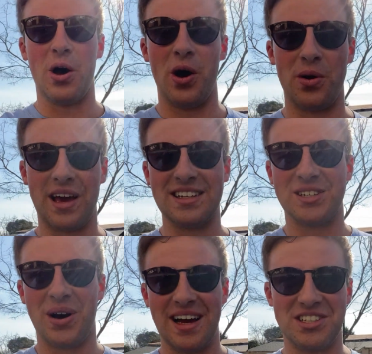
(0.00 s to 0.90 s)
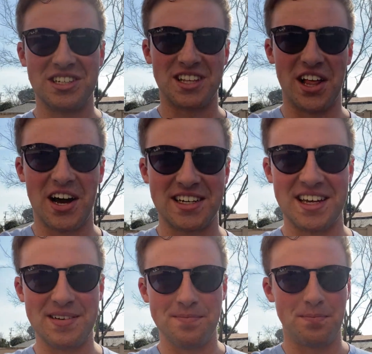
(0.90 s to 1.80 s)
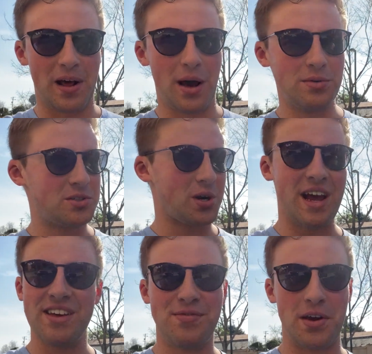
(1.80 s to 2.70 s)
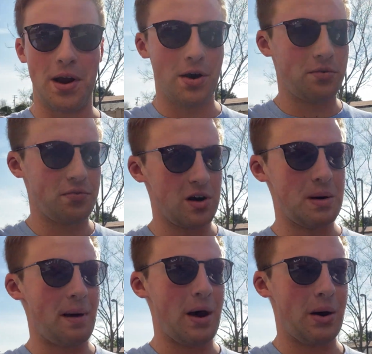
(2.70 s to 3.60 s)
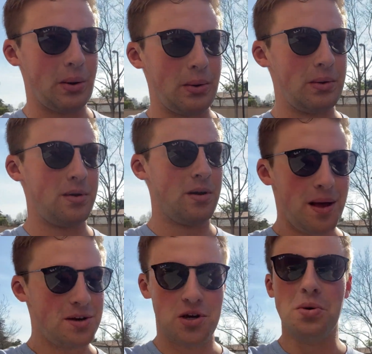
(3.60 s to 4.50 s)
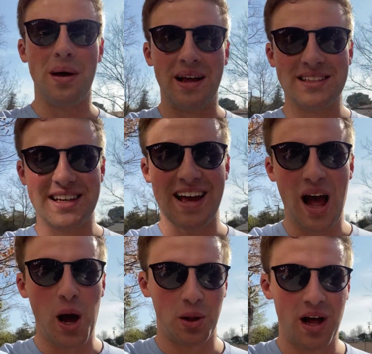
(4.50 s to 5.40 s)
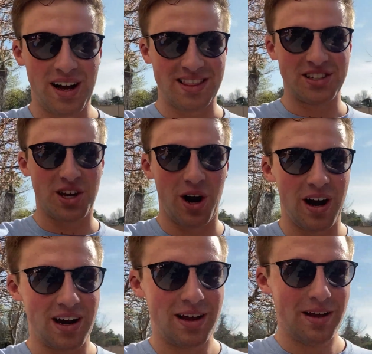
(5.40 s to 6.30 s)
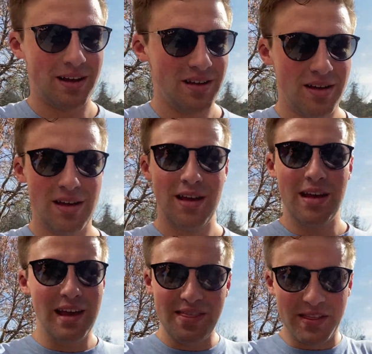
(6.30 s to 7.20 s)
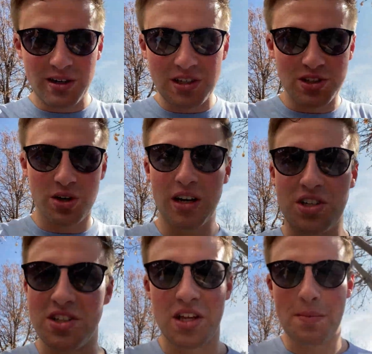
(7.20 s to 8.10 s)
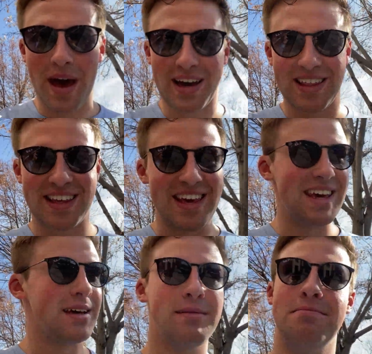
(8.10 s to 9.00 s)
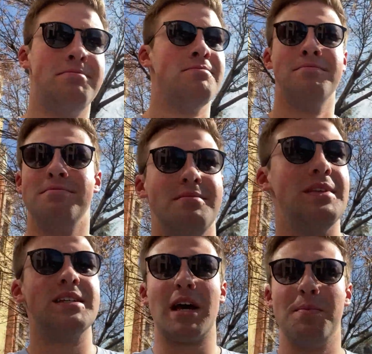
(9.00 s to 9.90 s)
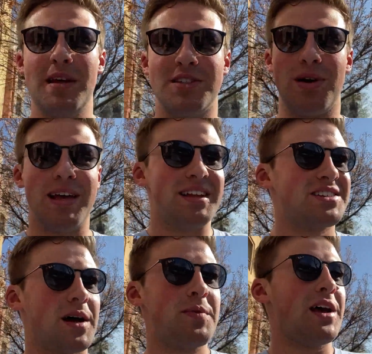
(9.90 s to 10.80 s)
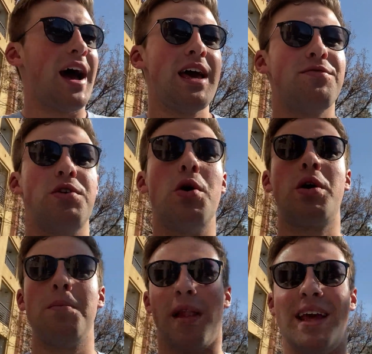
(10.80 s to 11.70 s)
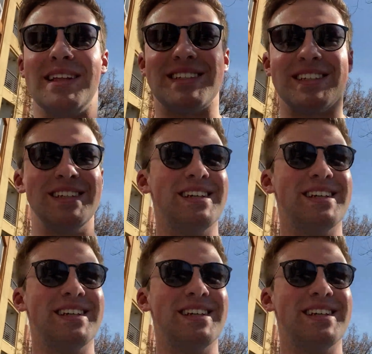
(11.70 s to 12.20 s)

Okay, so I just locked it, but I was trying to figure out for about 2 minutes how to lock this car. There's instructions on the back of the key. This company's great. This company, I have no complaints.